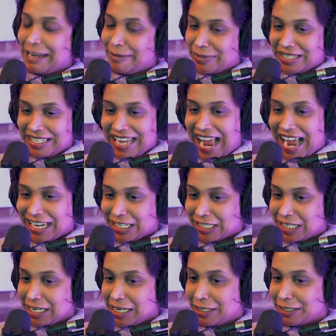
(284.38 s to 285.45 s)
anybody
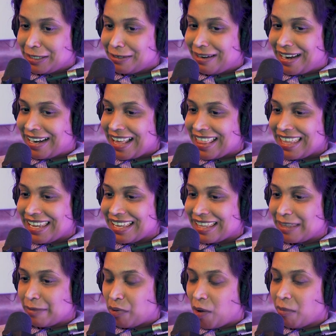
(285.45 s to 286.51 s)
actually do? And I
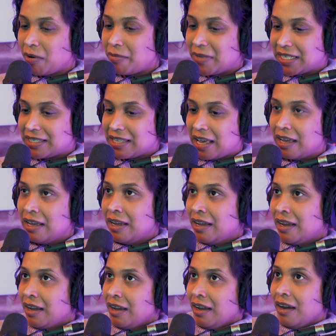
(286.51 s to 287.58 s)
think the problem is that
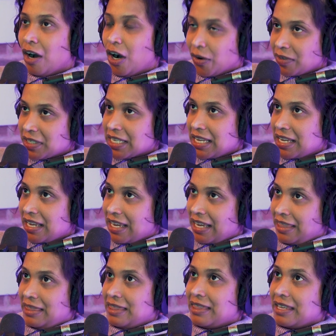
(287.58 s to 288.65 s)
obviously
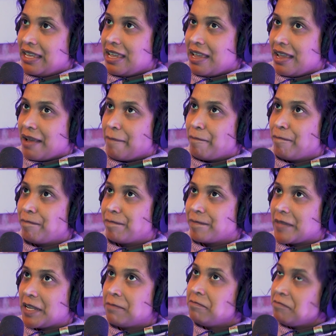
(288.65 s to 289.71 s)
in the
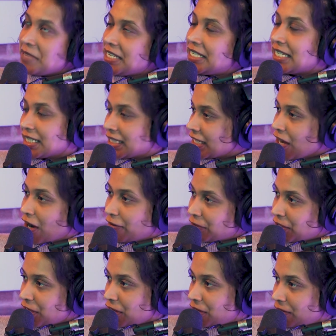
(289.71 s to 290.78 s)
immediacy
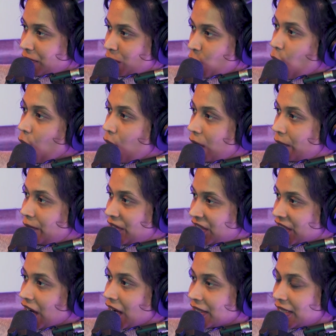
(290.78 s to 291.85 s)
after the war
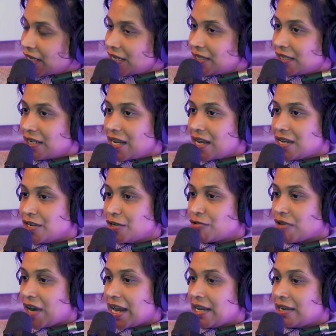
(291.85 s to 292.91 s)
started in
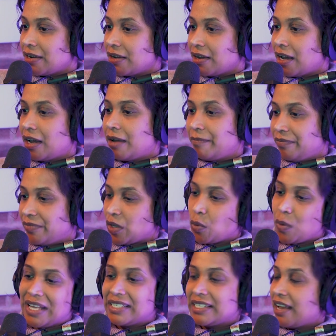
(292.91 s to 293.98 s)
Ukraine,
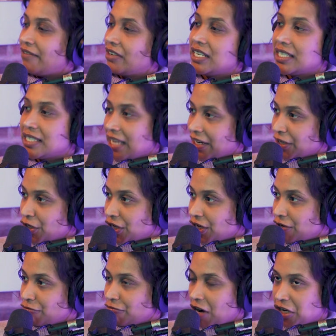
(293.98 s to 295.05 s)
the West heavily
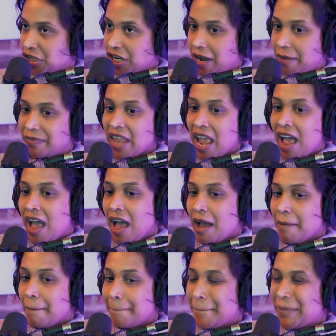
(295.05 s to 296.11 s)
sanctioned Russia.
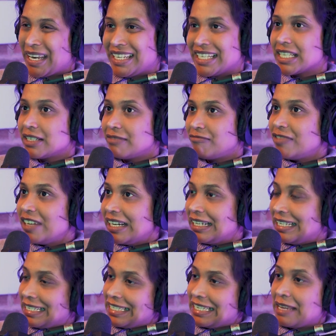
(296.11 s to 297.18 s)
But it doesn't
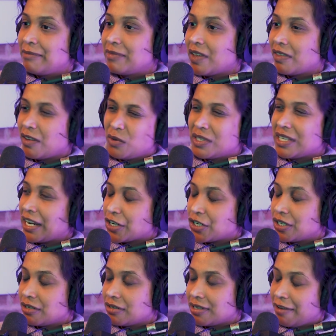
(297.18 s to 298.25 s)
really seem that those
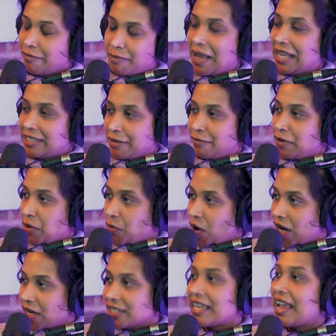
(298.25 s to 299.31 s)
sanctions have massively
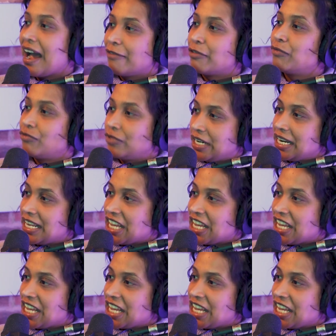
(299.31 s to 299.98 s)
worked. They haven't